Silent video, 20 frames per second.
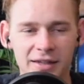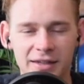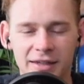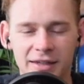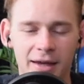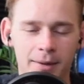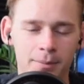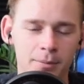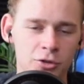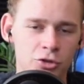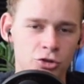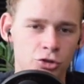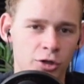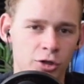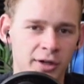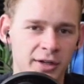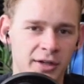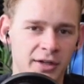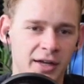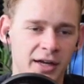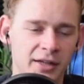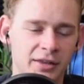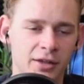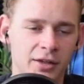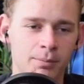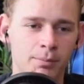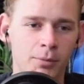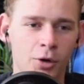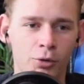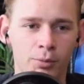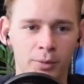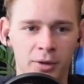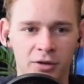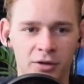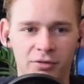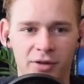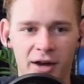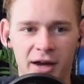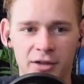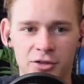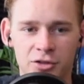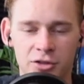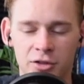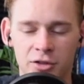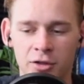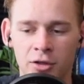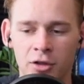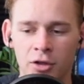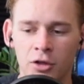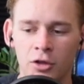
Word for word: demonstrated at the moment of action.